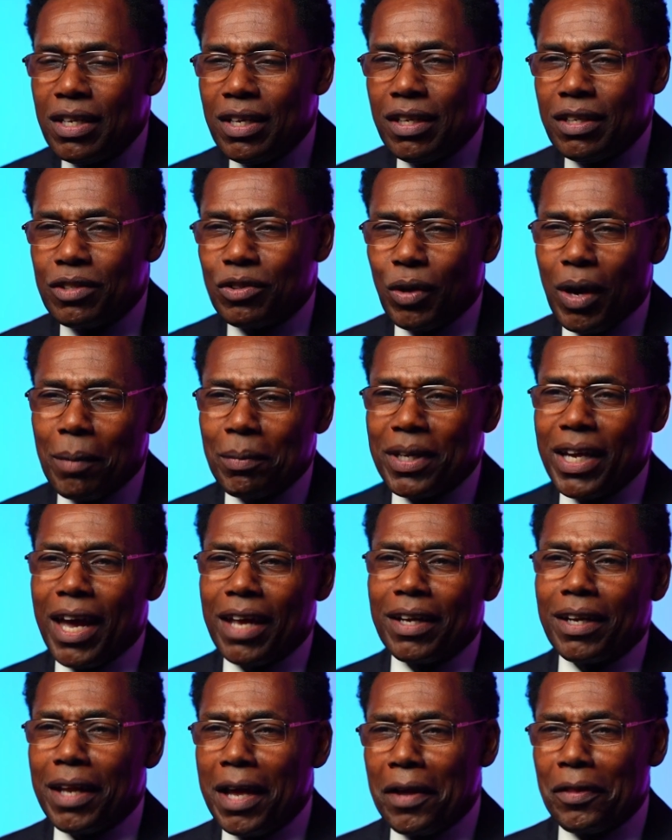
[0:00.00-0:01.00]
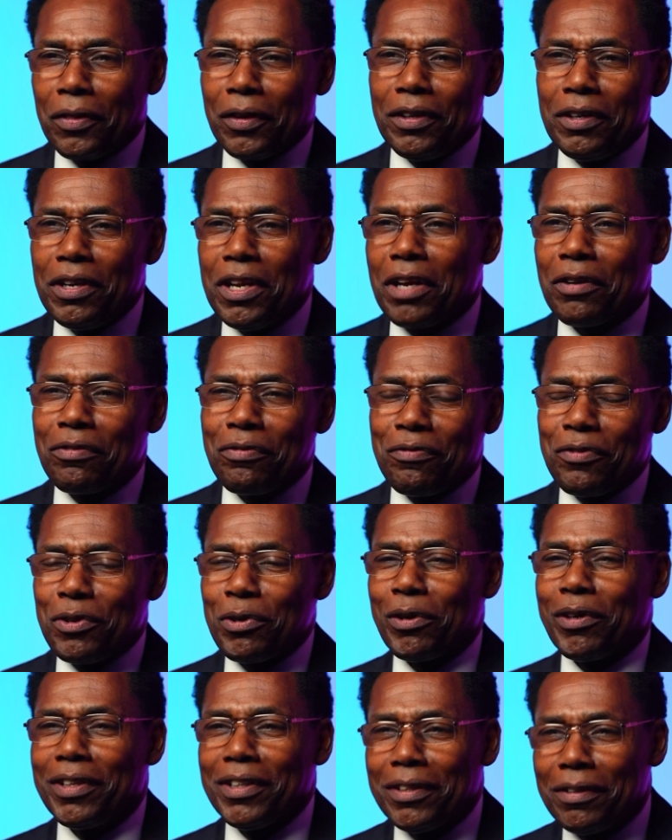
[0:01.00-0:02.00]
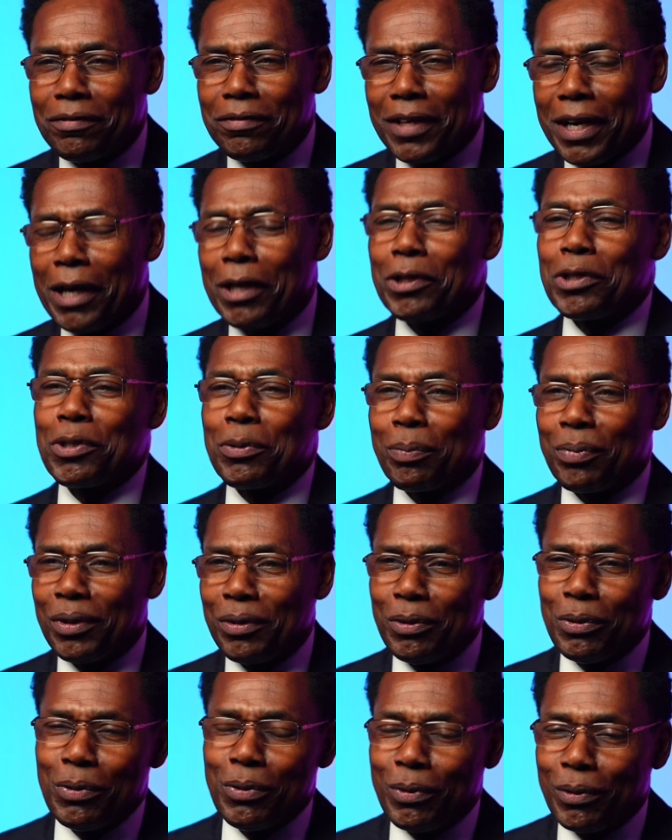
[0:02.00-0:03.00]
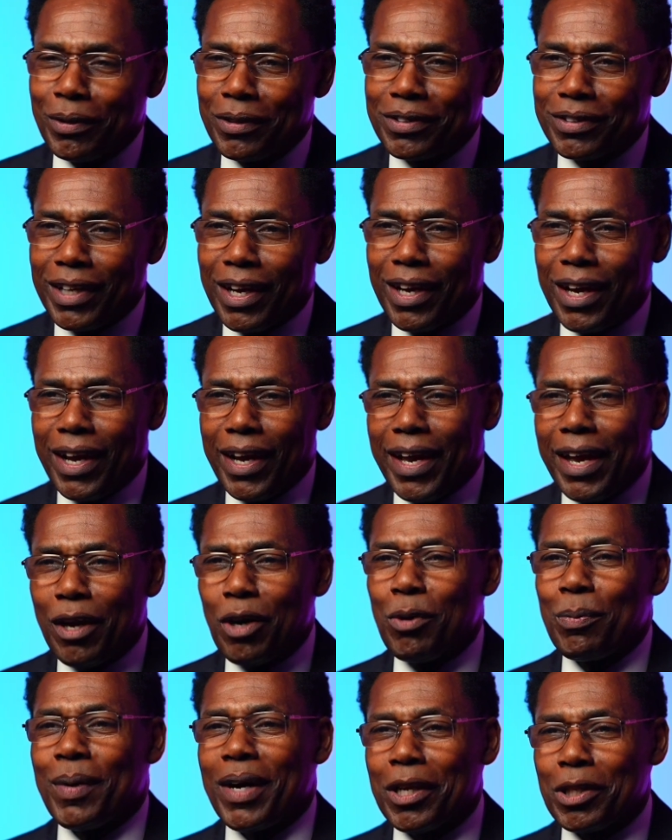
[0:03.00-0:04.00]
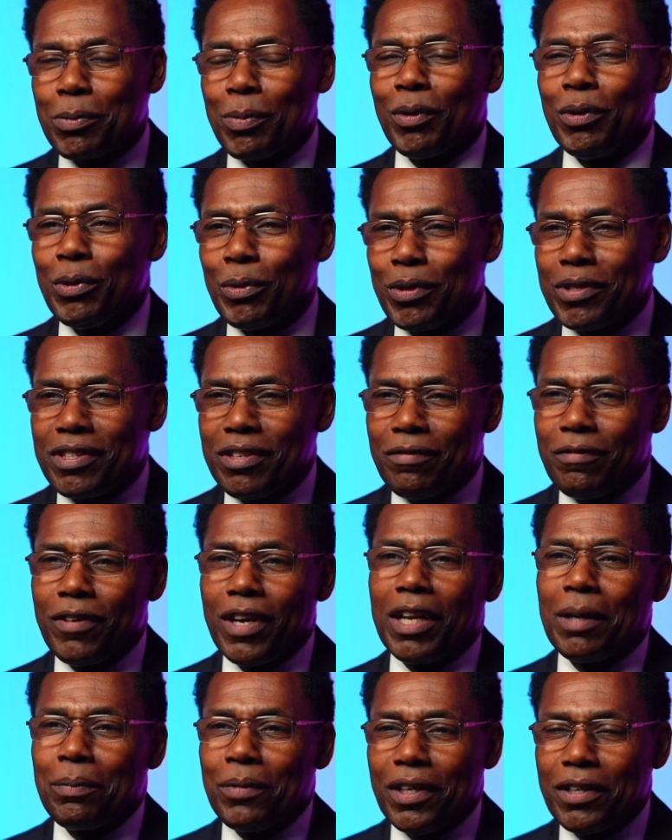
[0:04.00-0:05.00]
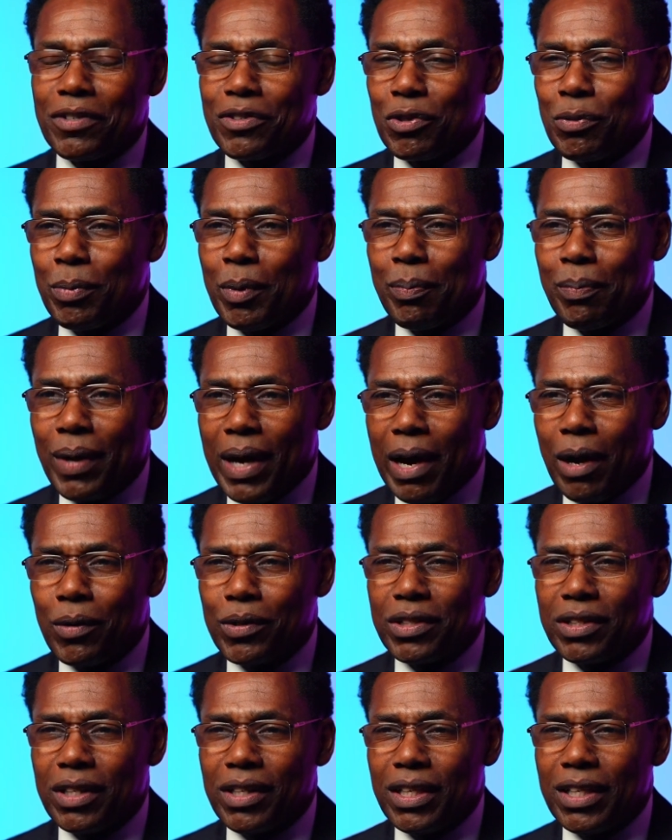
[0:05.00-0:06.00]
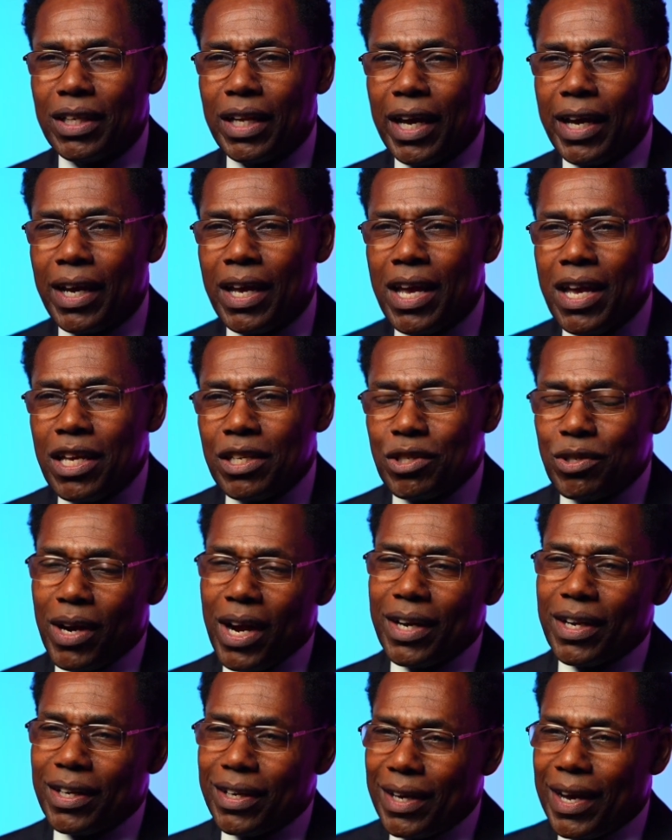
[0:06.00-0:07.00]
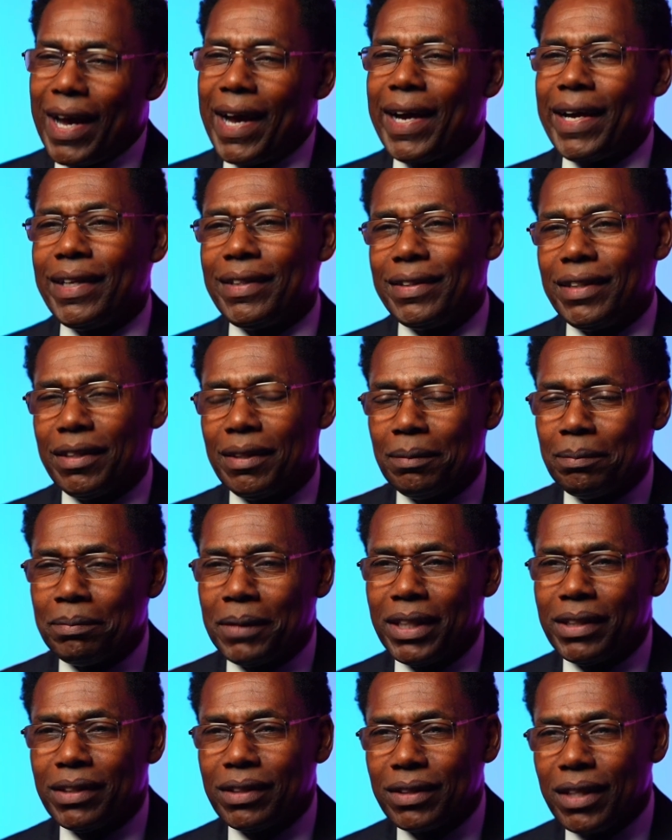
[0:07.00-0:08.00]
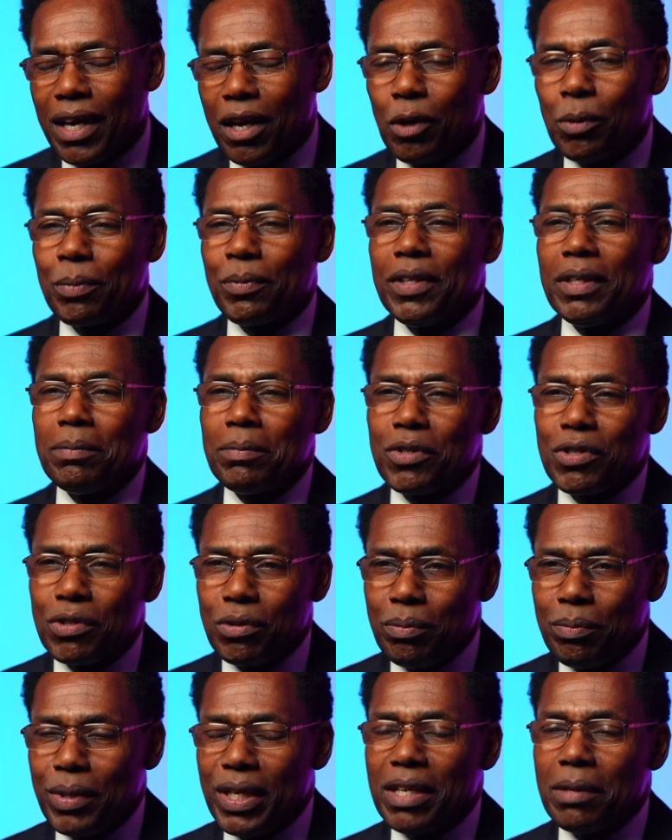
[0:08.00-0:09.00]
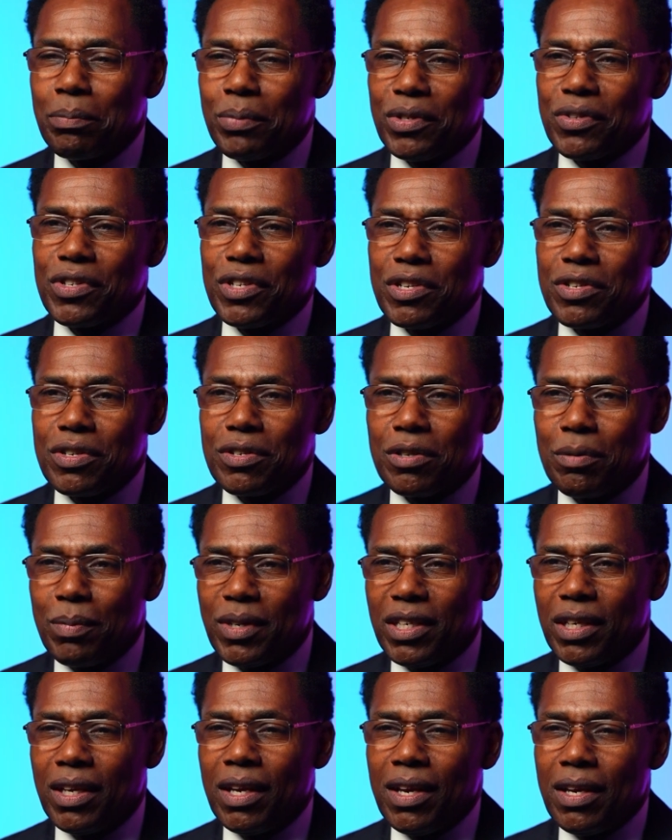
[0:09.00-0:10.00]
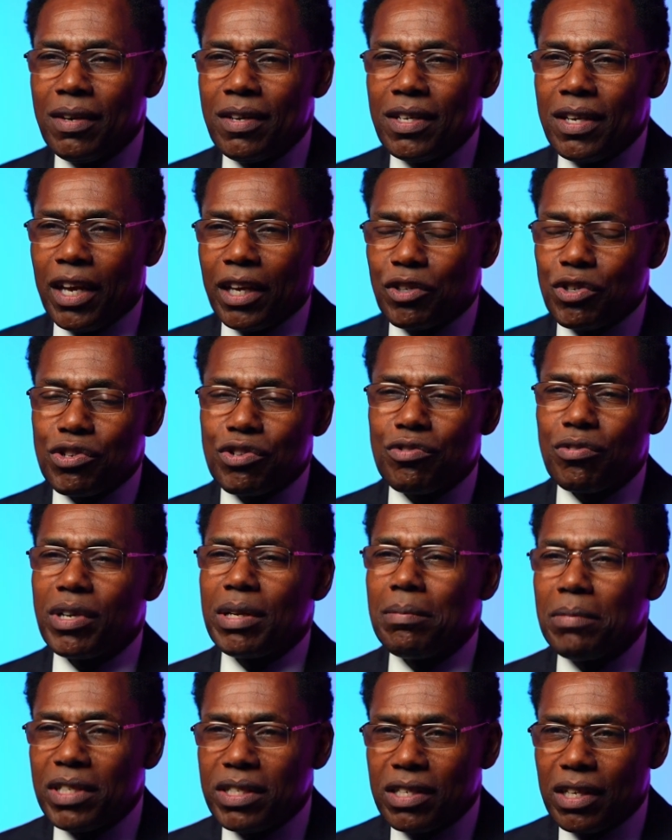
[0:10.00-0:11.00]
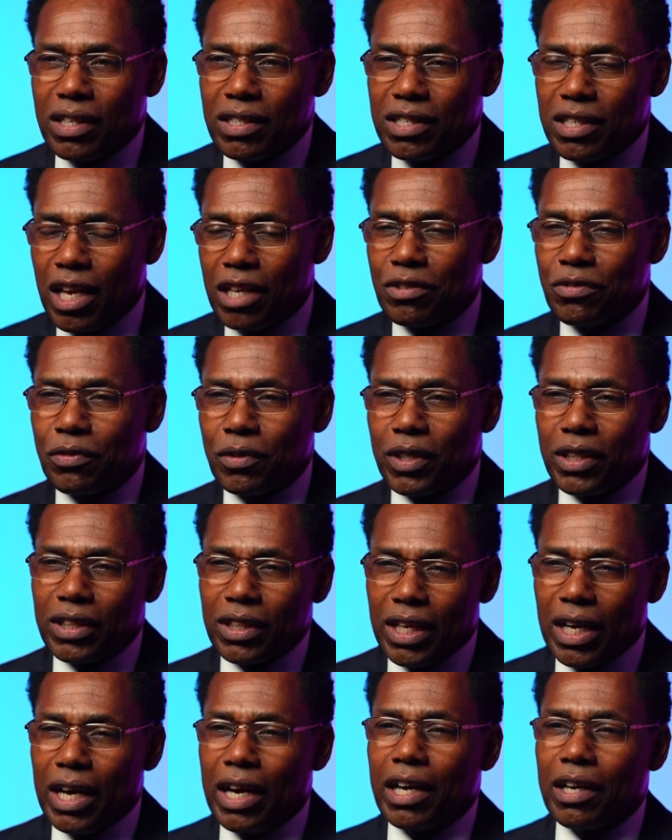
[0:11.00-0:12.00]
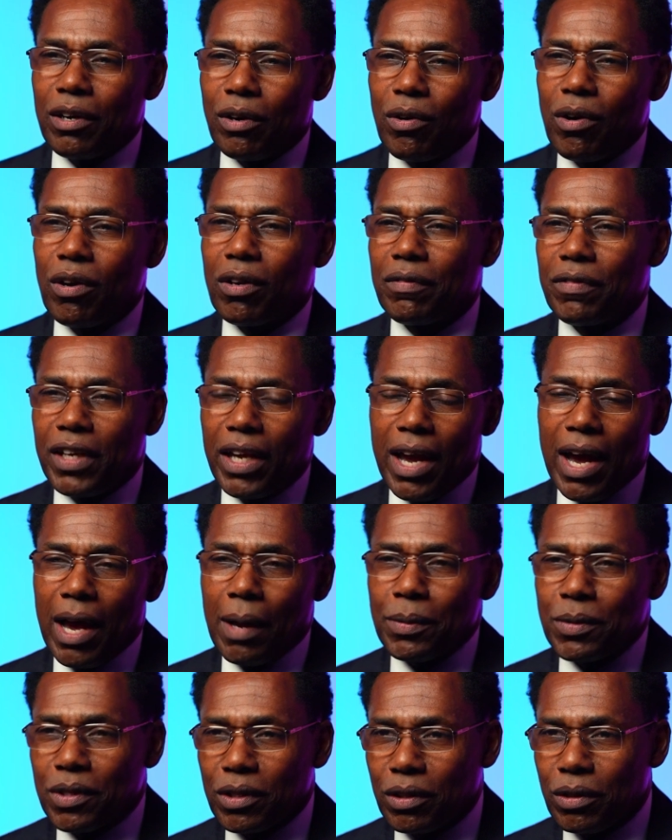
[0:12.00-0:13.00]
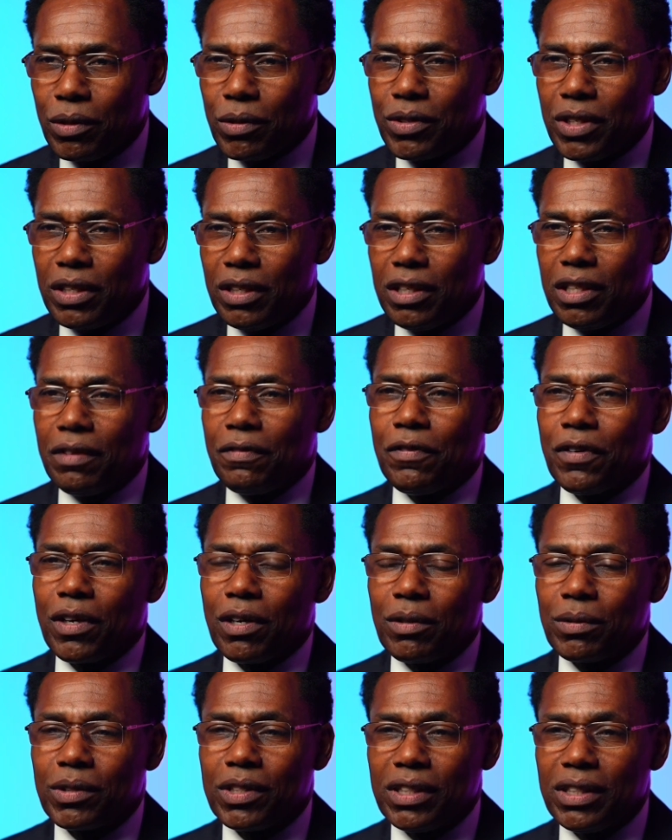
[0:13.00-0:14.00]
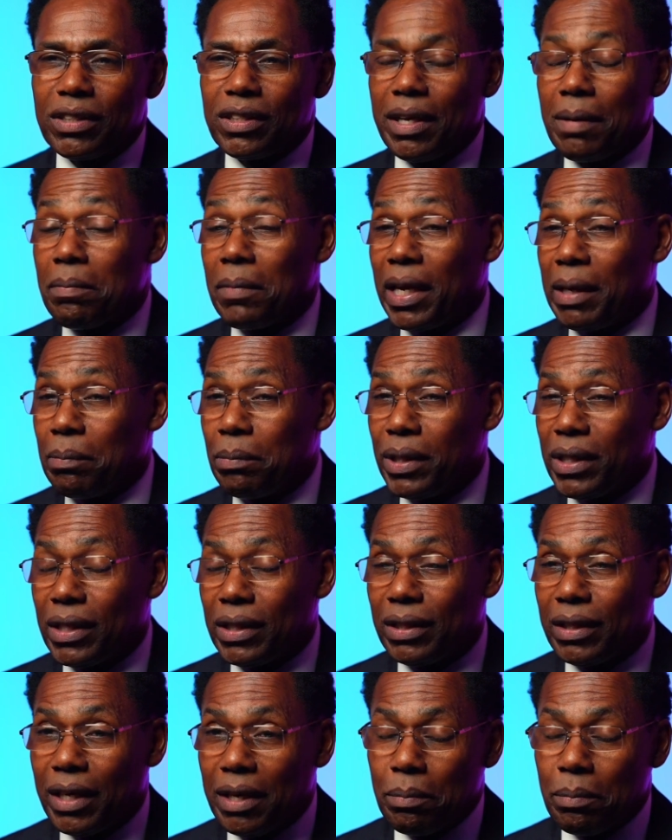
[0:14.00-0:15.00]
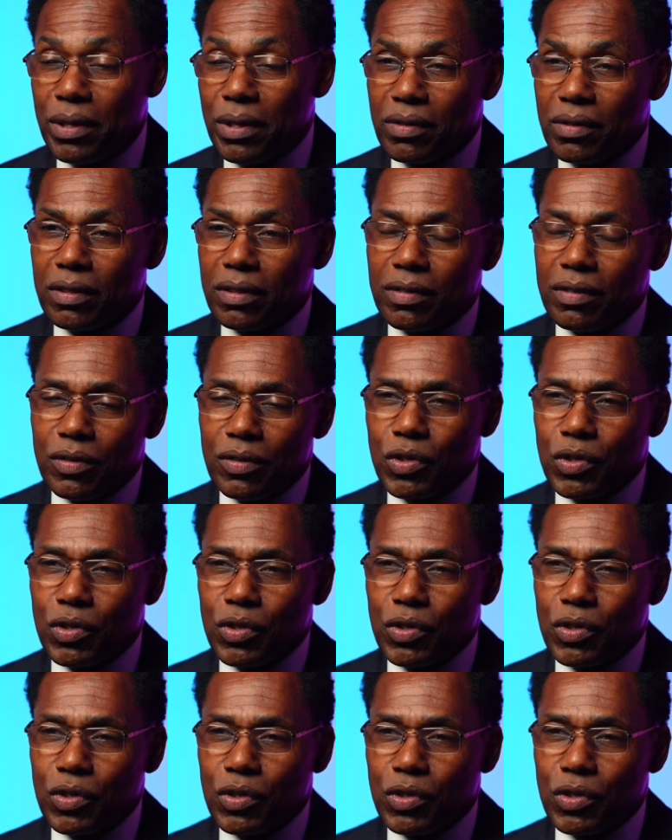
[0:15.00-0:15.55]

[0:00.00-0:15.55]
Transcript: So I'm kind of like the Nick Fury of entrepreneurs. I help entrepreneurs develop their superpowers, and then I try to guide them and help them to be in position to be extremely successful and conquer all of the obstacles and difficulties that may be in their business. And